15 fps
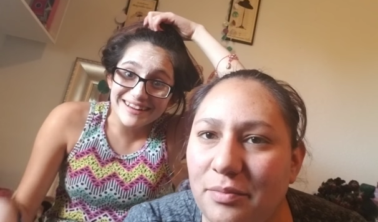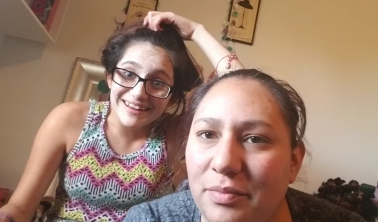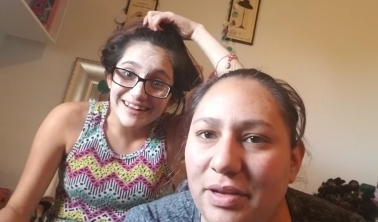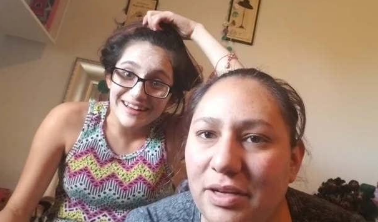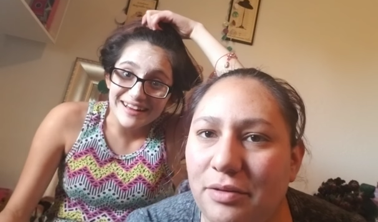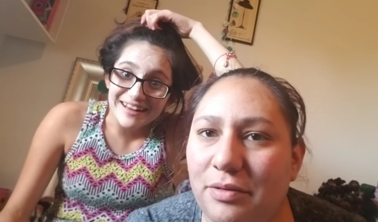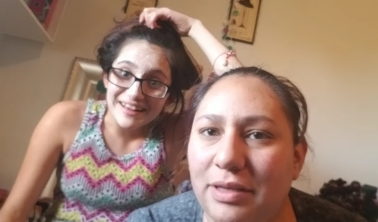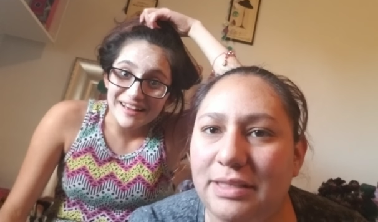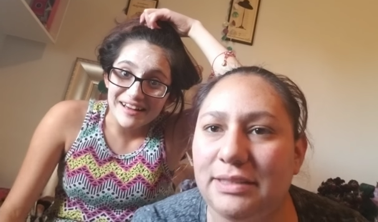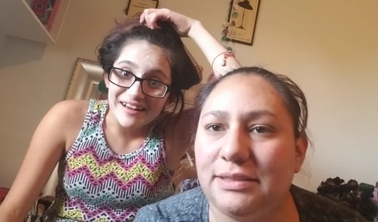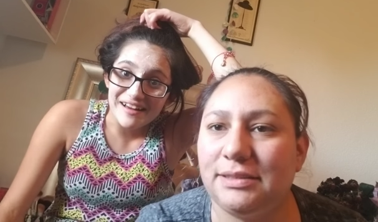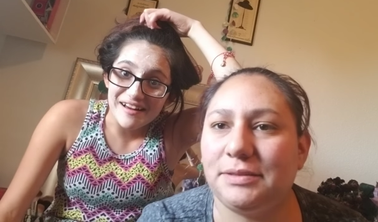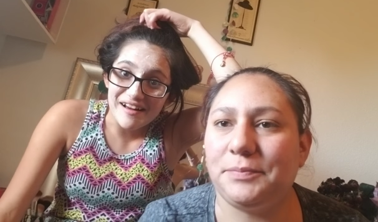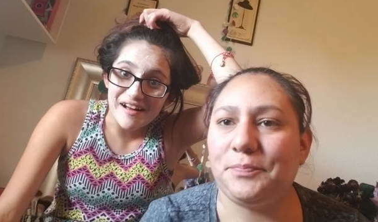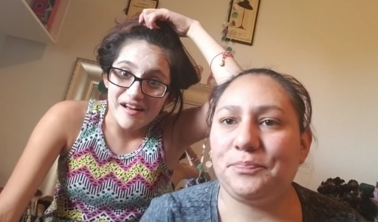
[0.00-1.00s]
Speaker 1: Anyways,
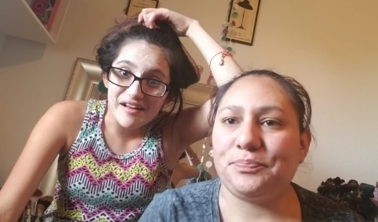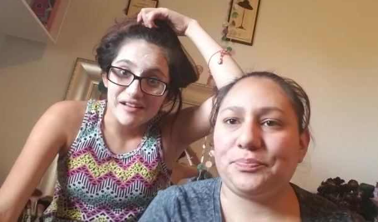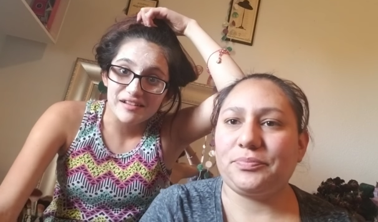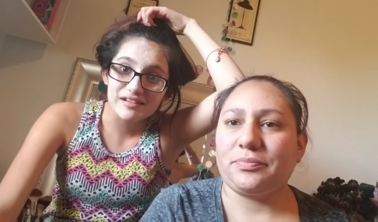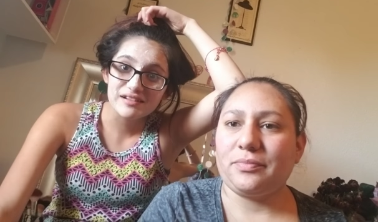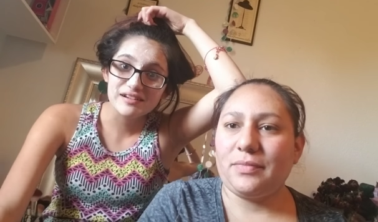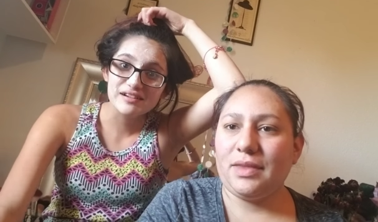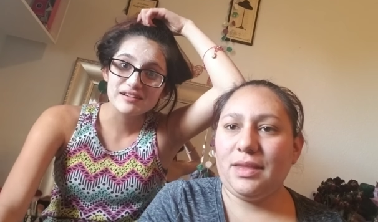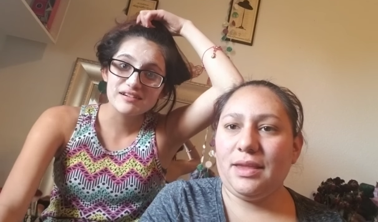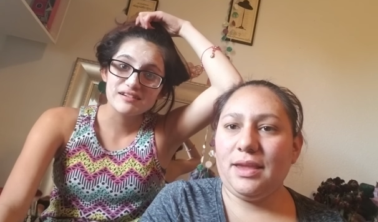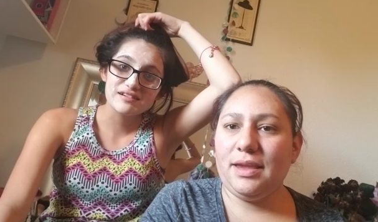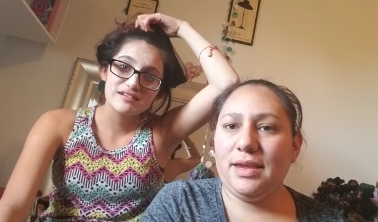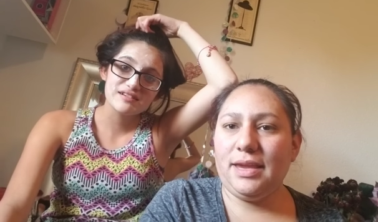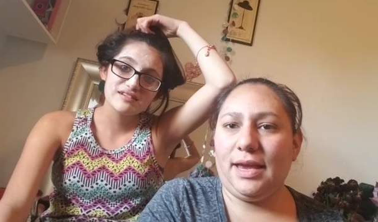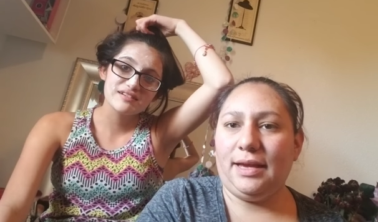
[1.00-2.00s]

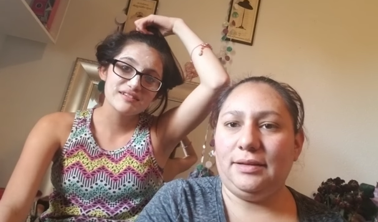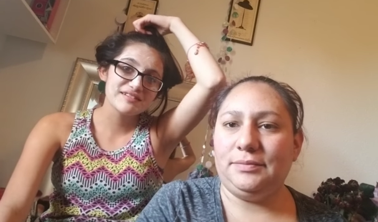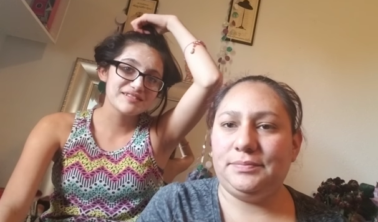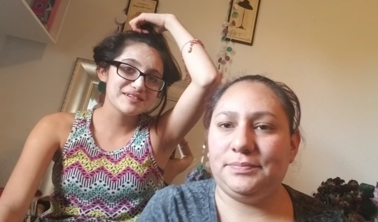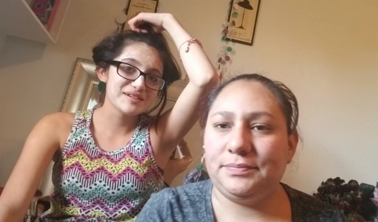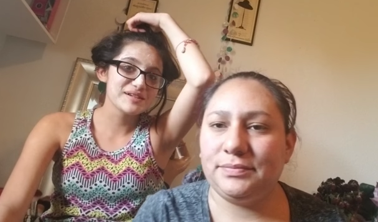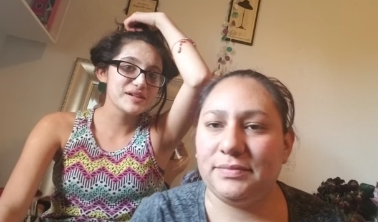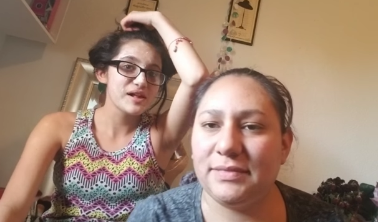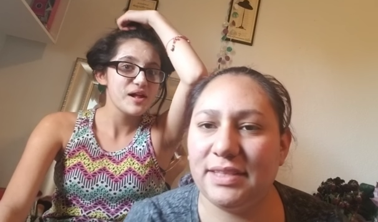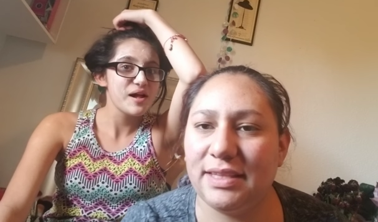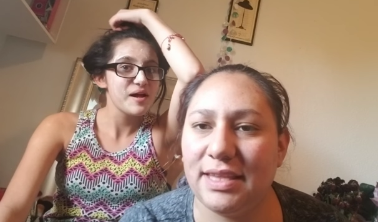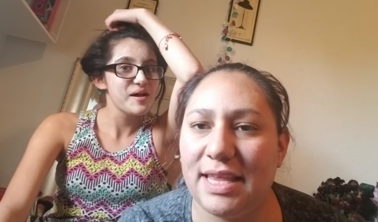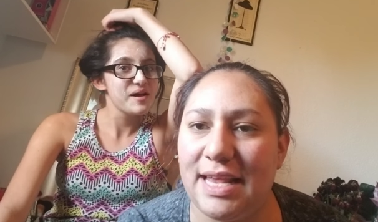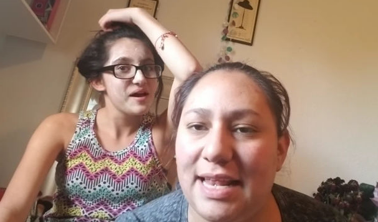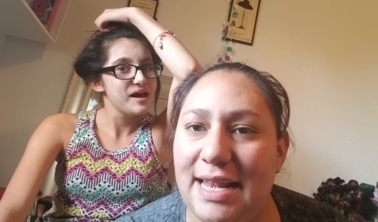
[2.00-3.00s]
yeah.
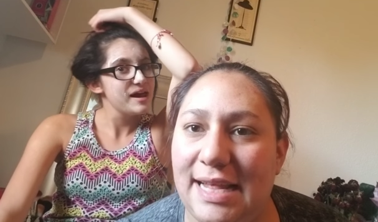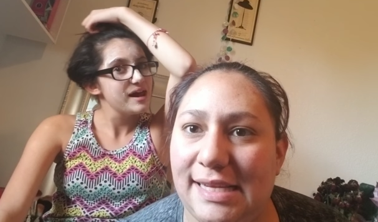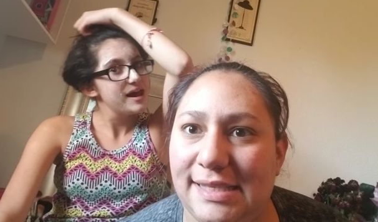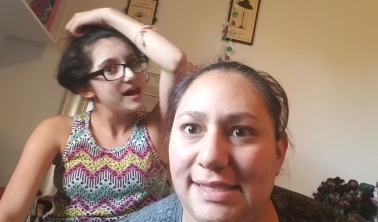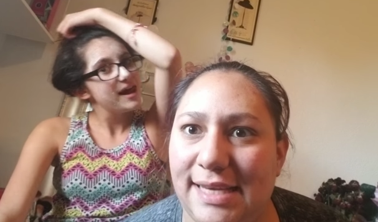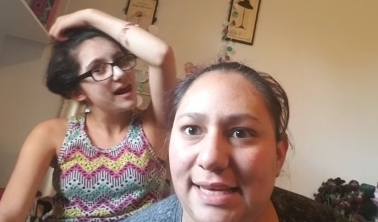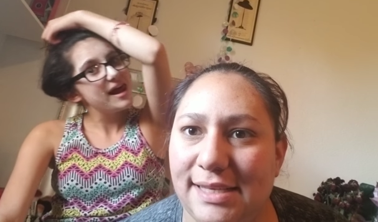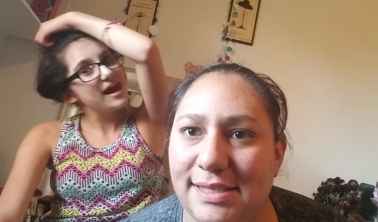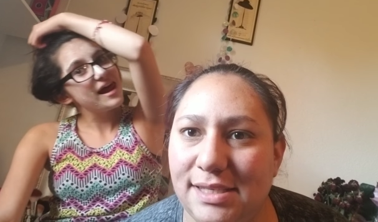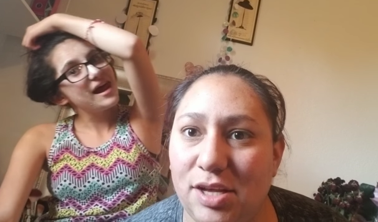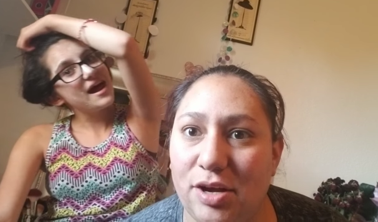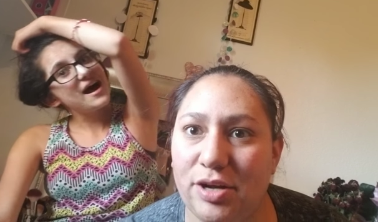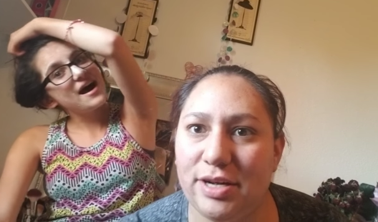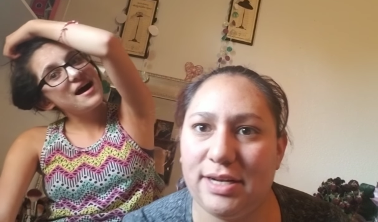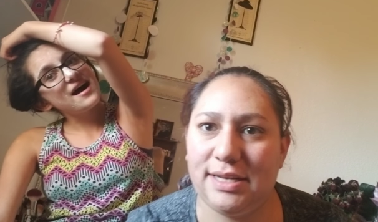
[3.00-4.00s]
Let's get
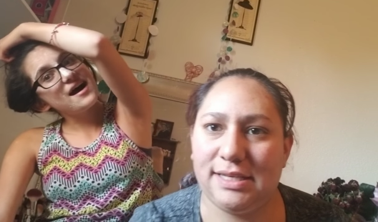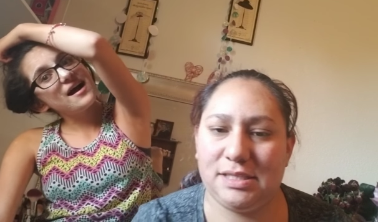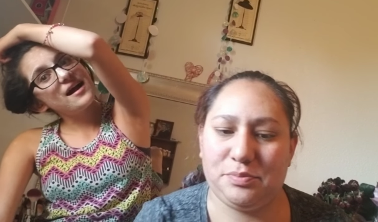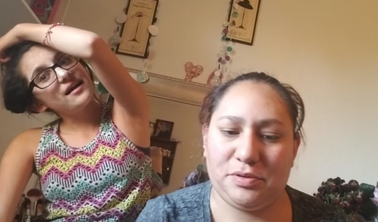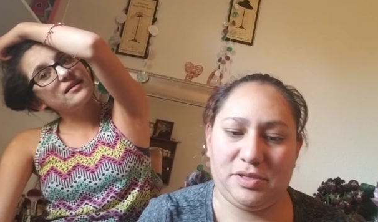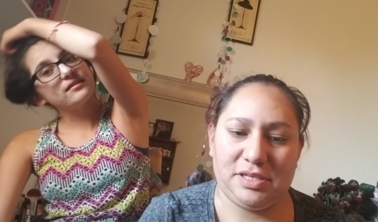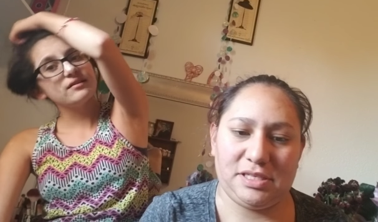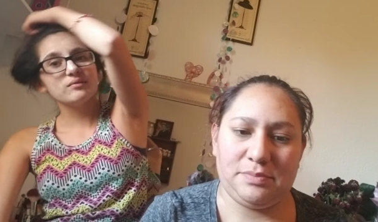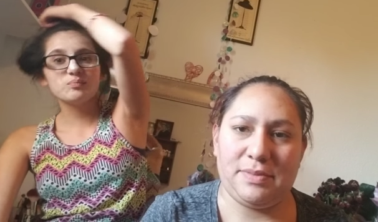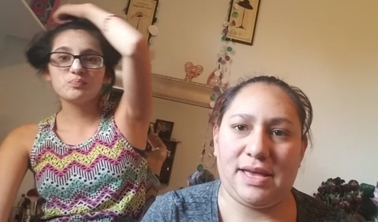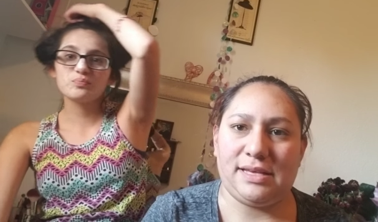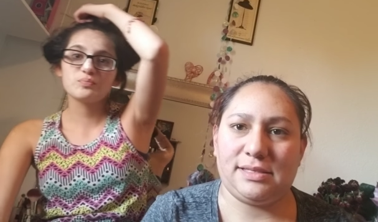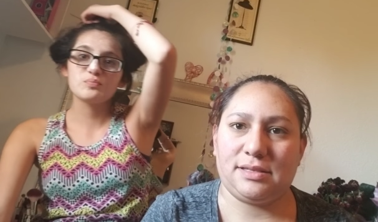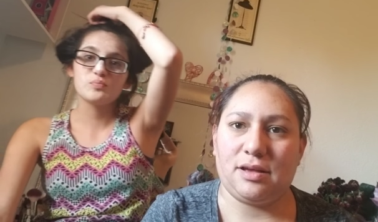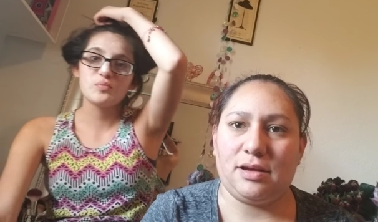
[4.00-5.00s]
started. Let's put this
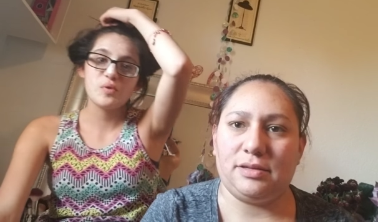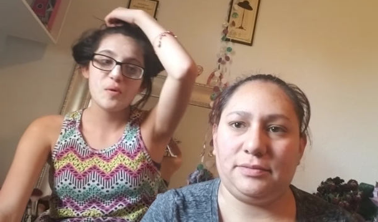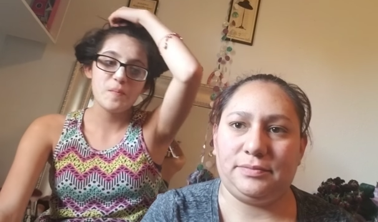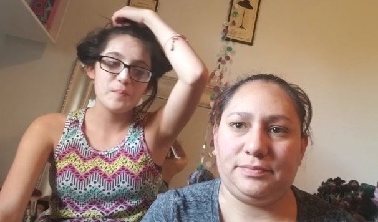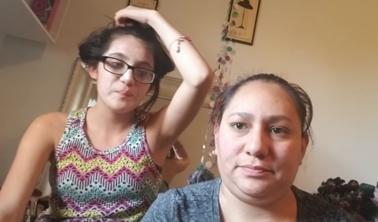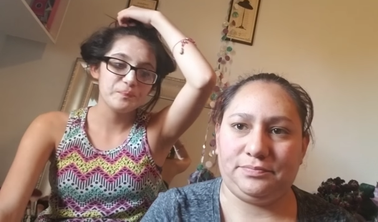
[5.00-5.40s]
mask on.